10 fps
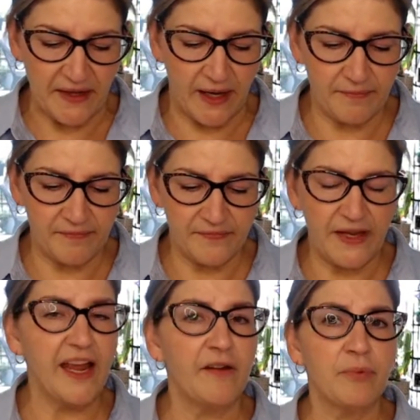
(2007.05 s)
I
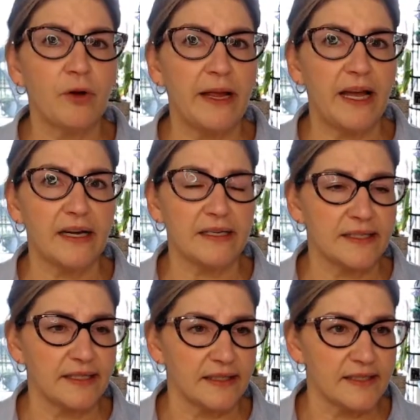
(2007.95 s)
have probiotic
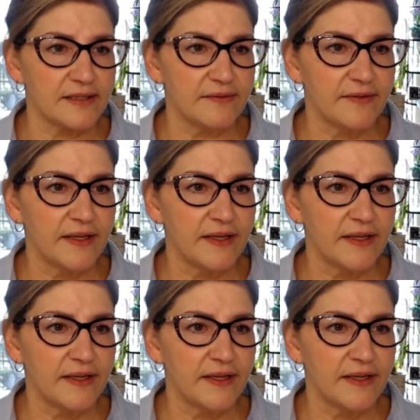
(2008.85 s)
sticks.